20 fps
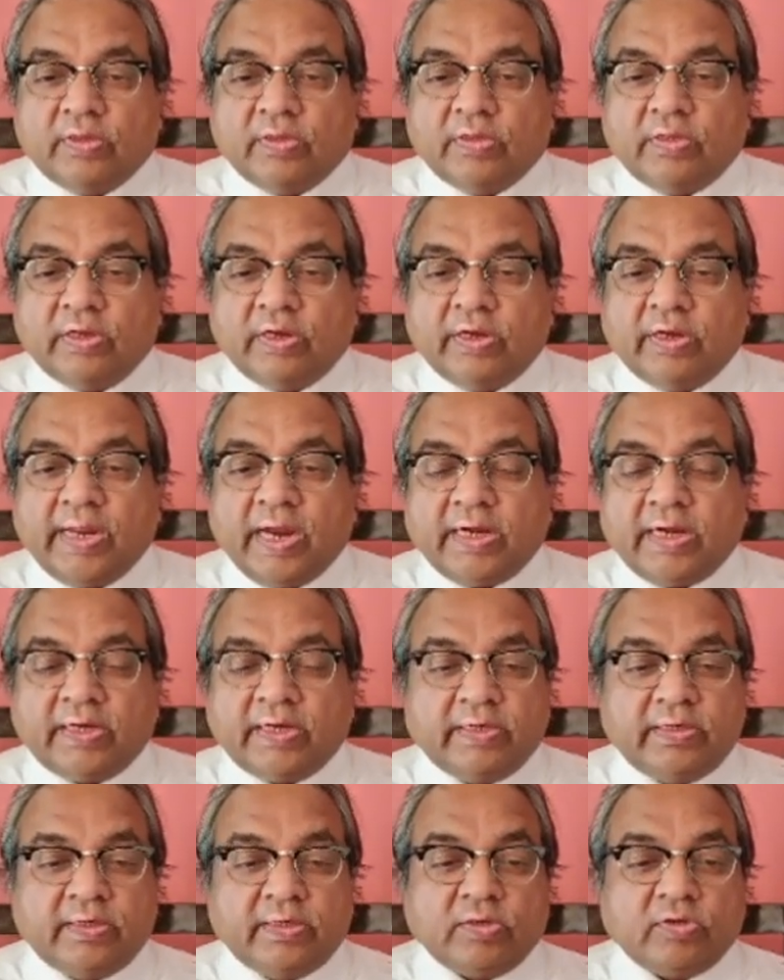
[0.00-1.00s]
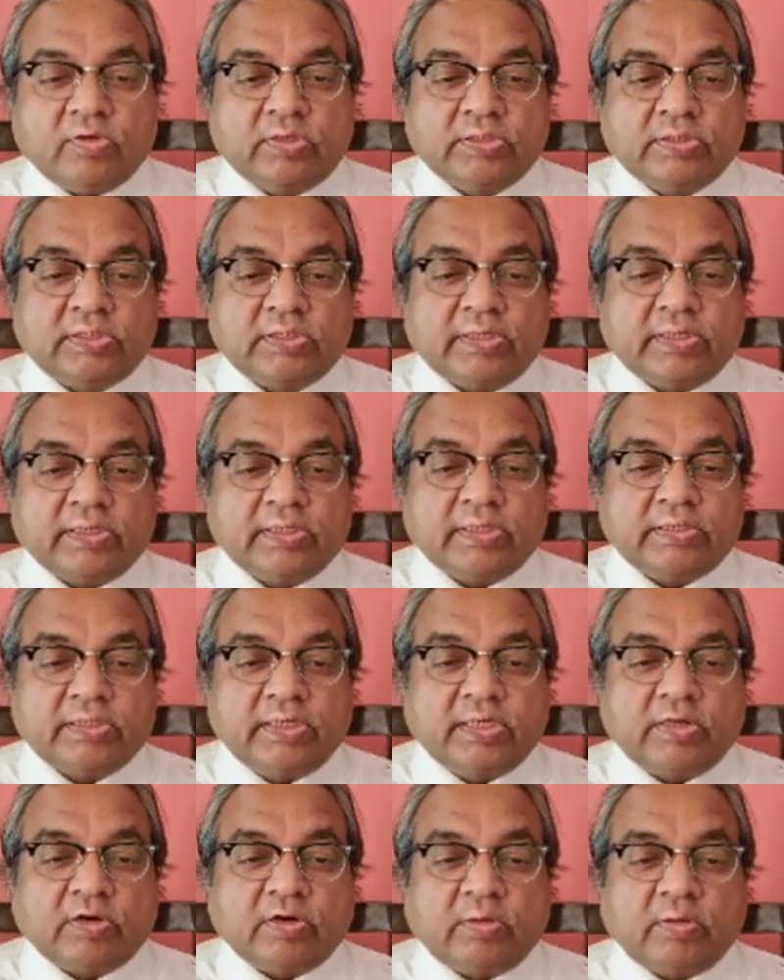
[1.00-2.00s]
The reactant
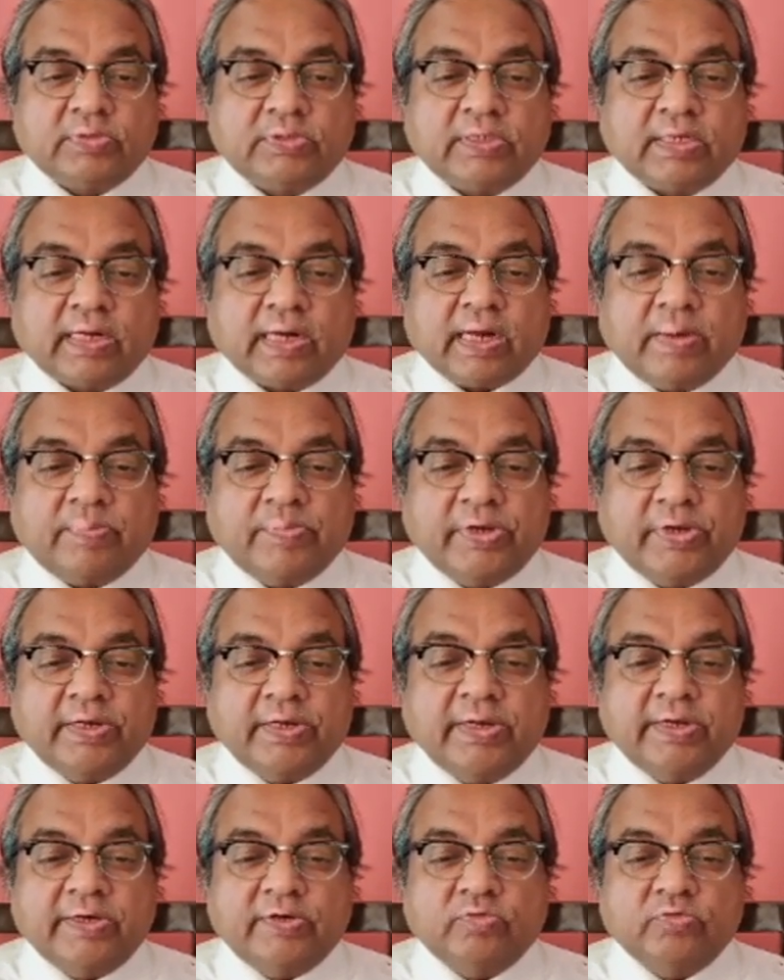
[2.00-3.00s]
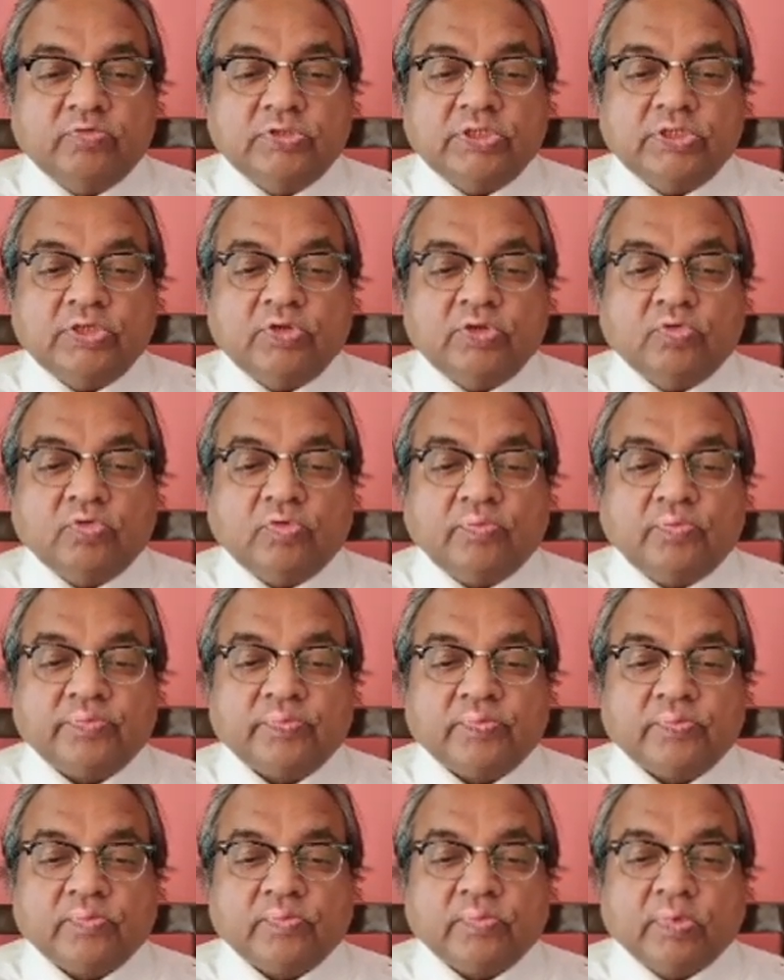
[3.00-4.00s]
concentration drops rapidly to 0
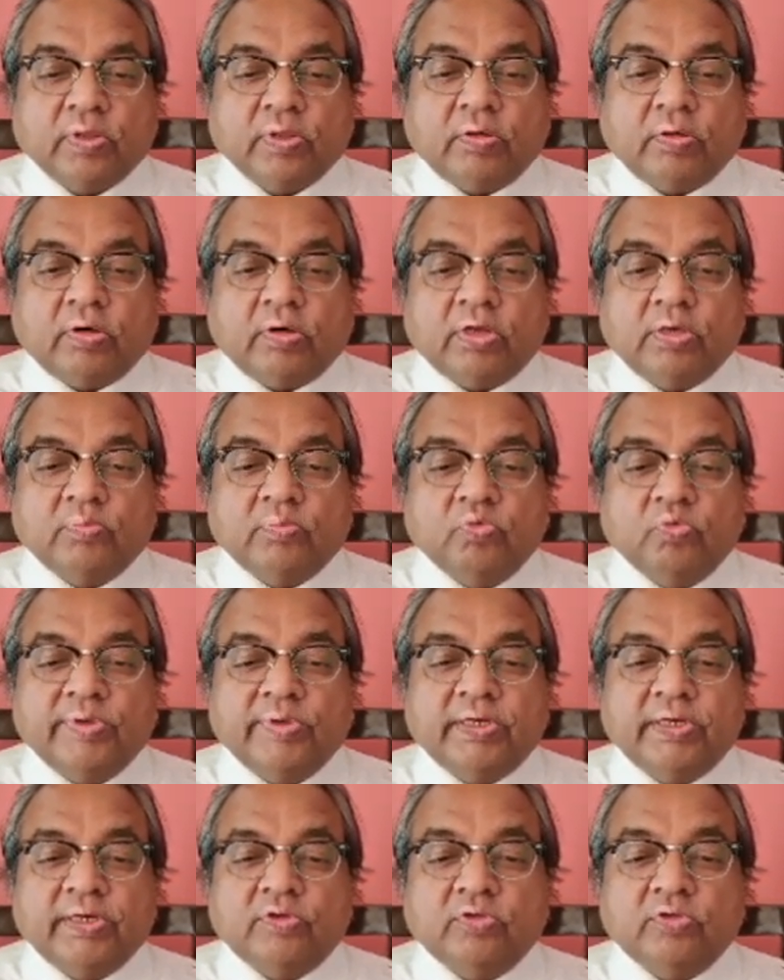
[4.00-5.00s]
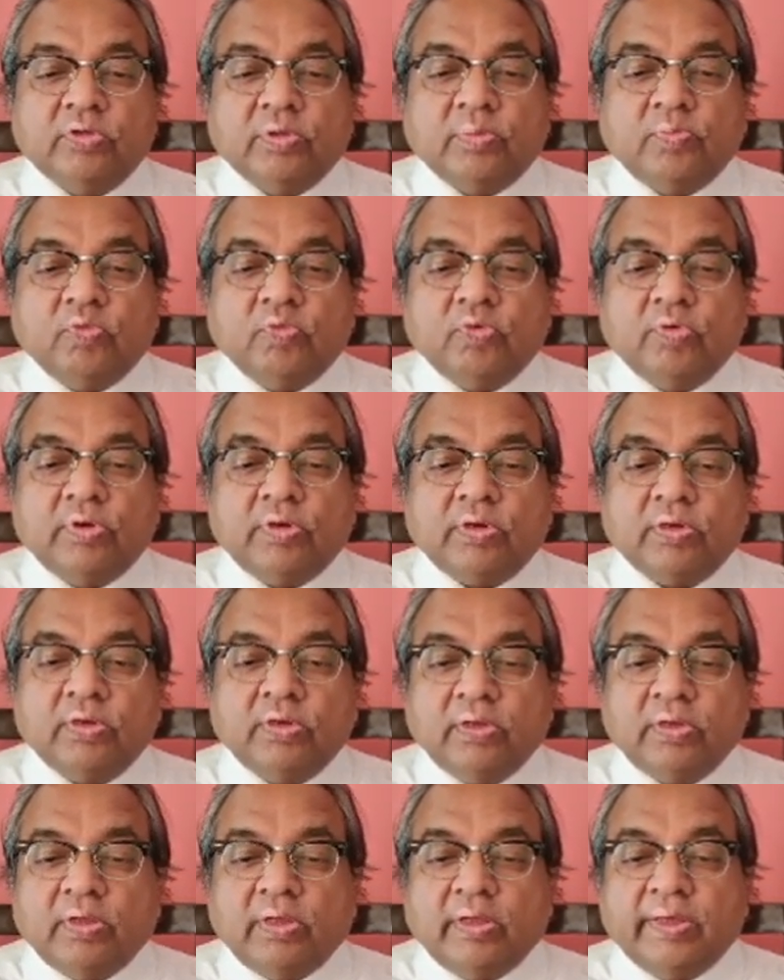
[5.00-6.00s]
on moving into the pore,
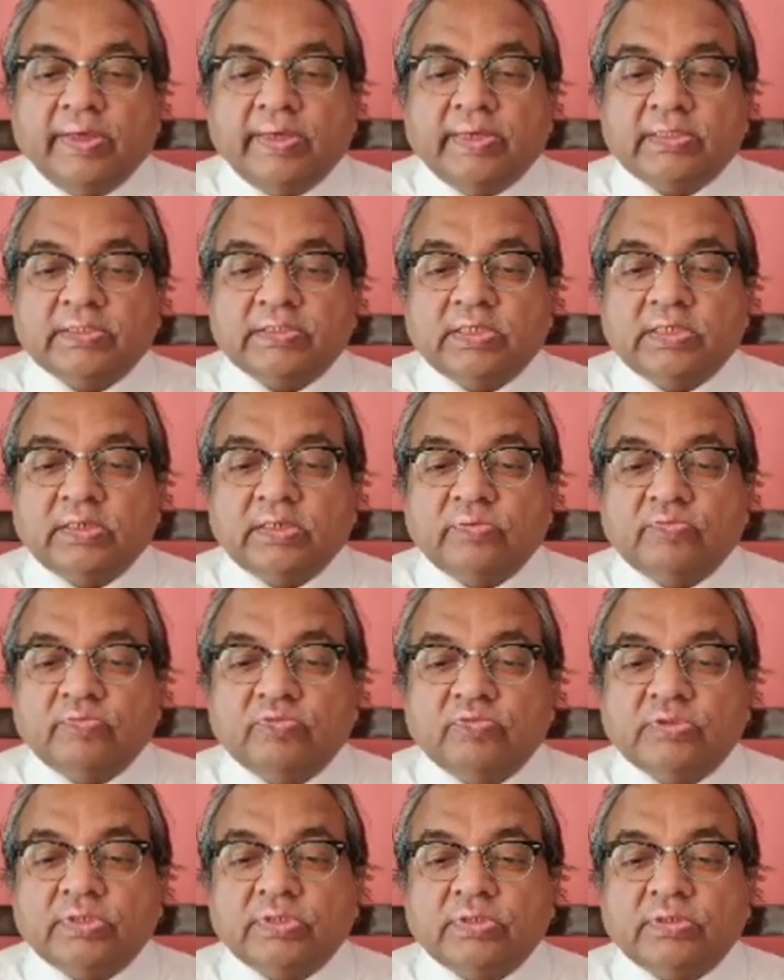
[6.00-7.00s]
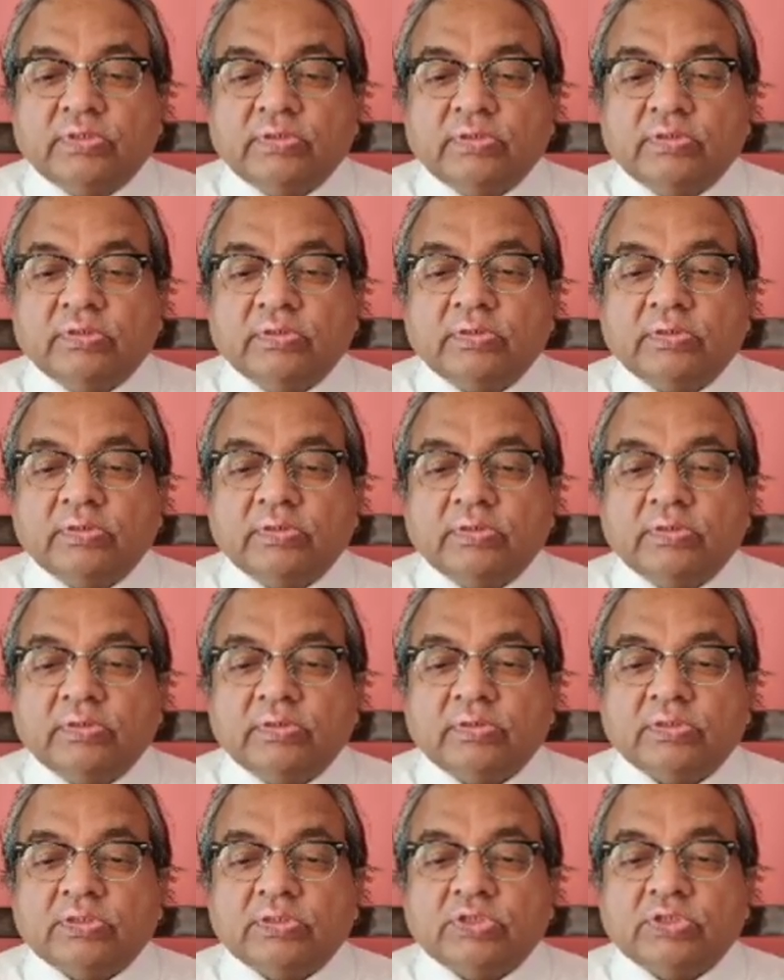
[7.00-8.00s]
hence the diffusion
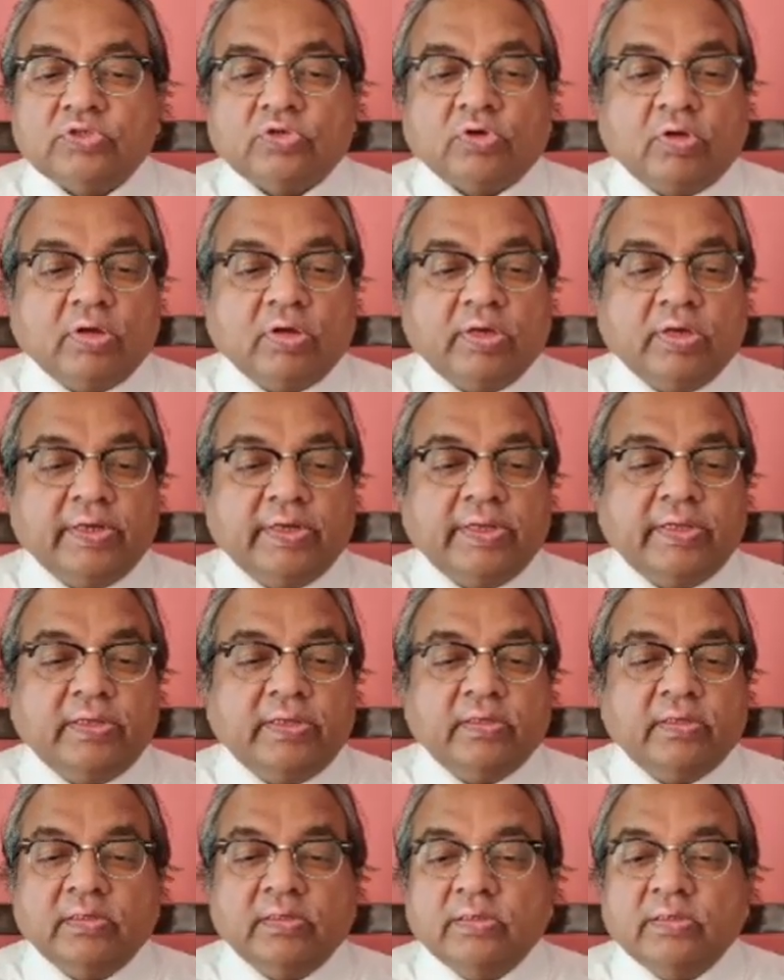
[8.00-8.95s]
strongly